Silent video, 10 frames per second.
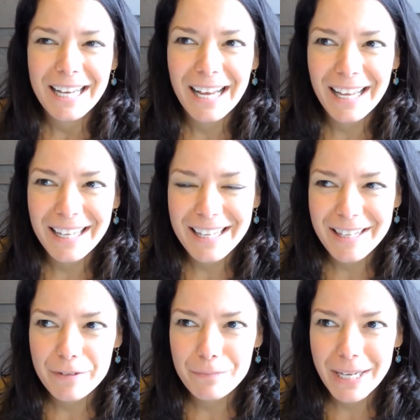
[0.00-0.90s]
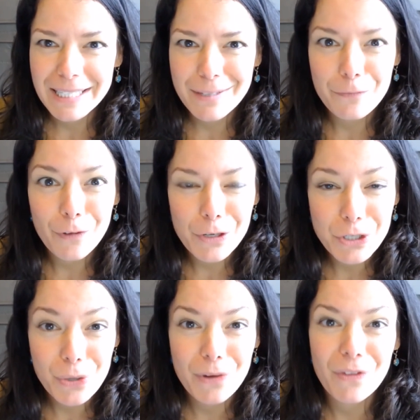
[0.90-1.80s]
that makes them fall
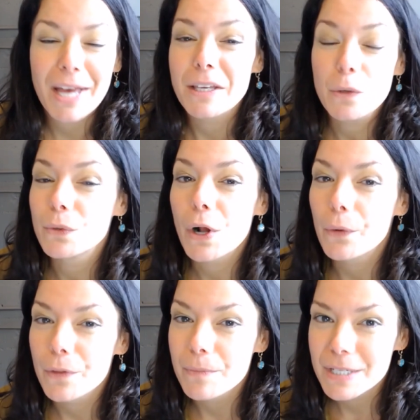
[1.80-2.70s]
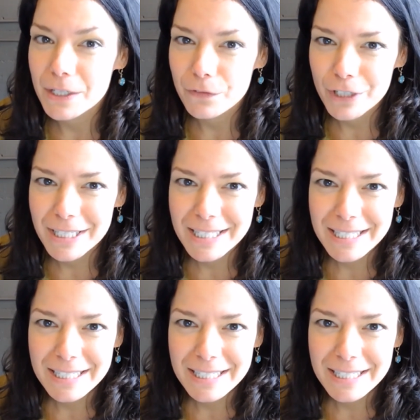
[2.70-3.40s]
short of that, you would owe them the difference.